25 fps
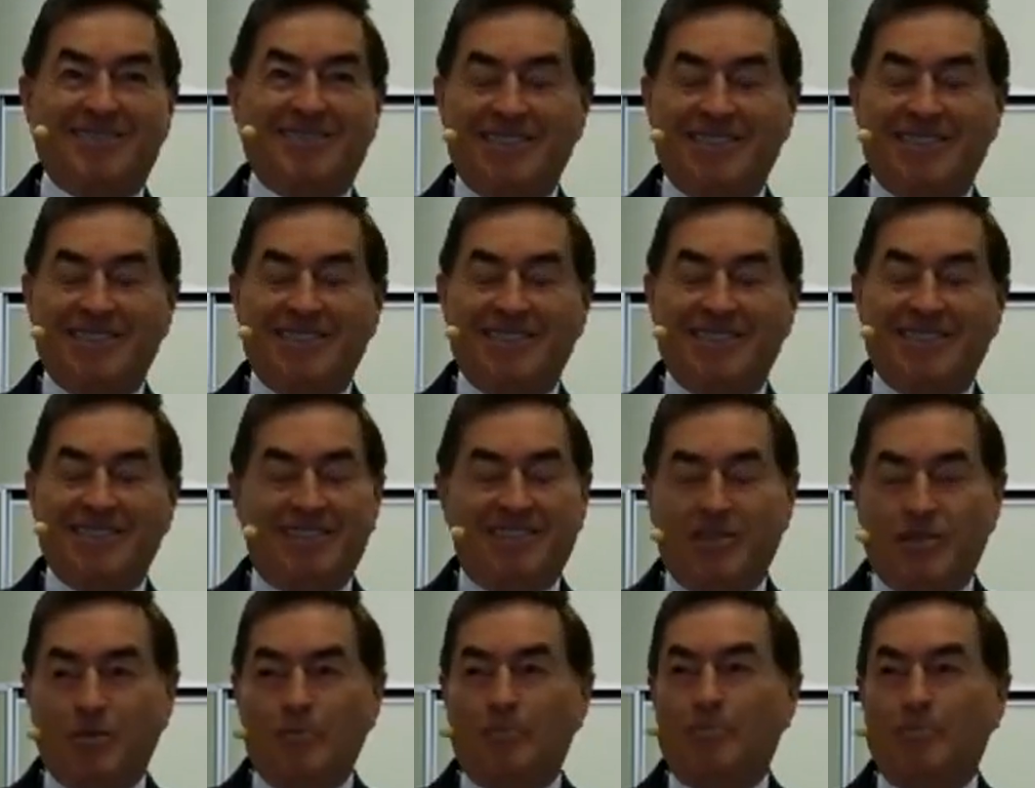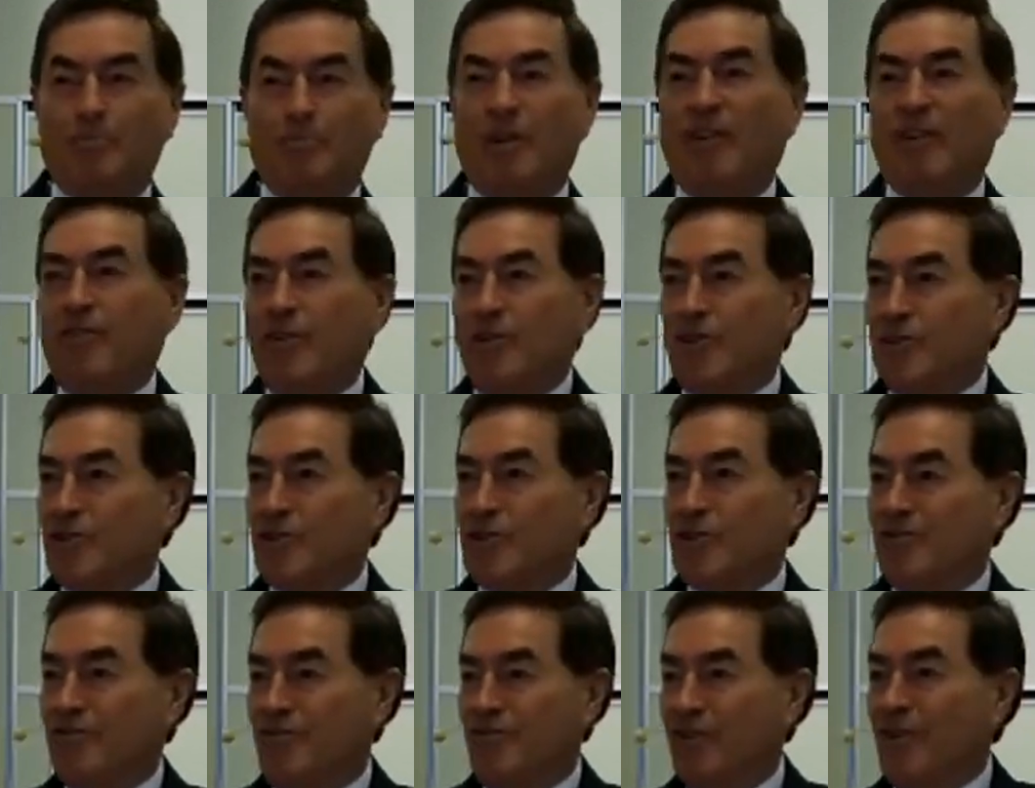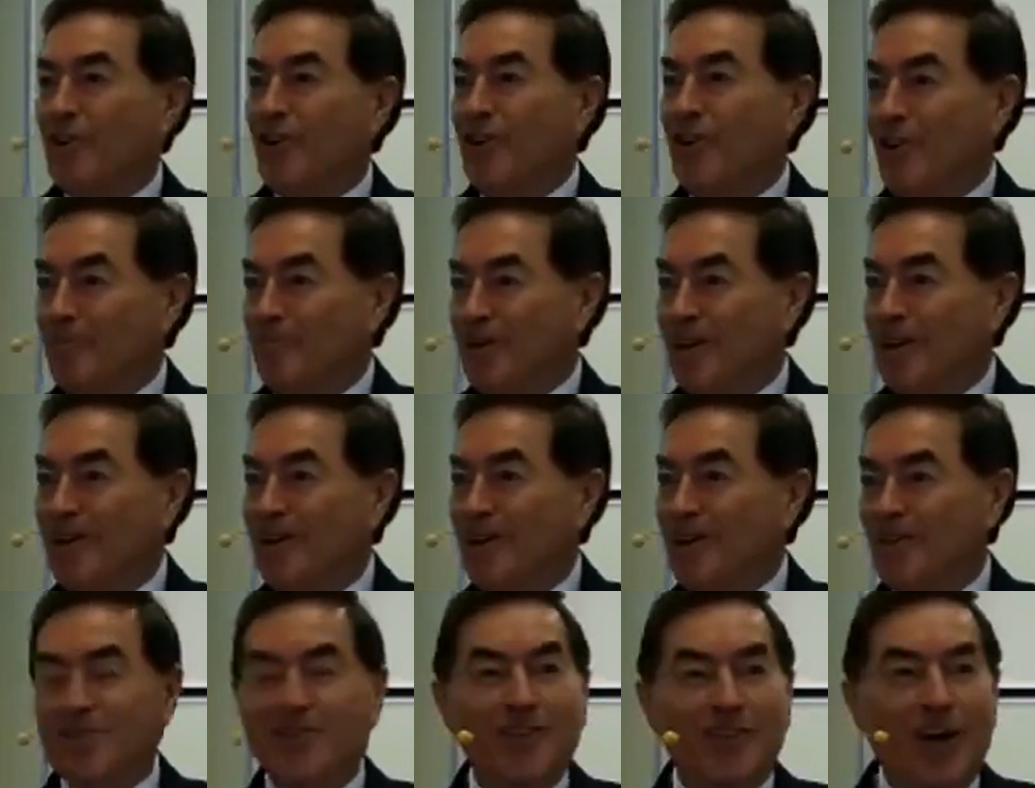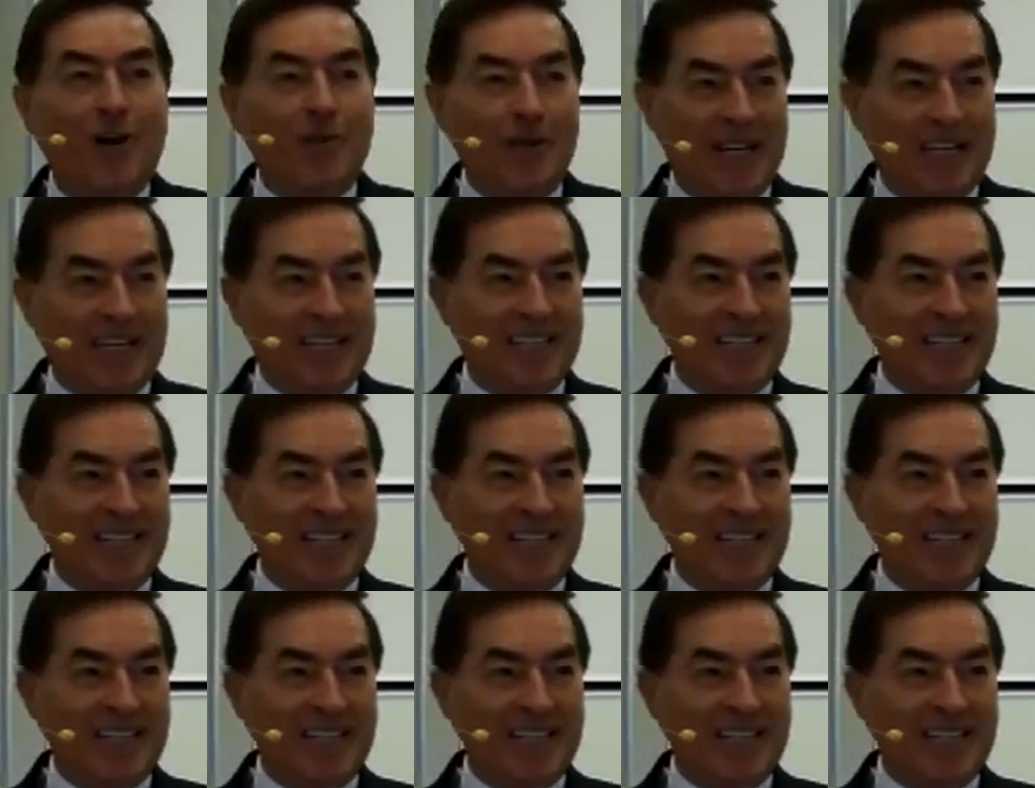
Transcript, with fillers: superfluous for you because you know it,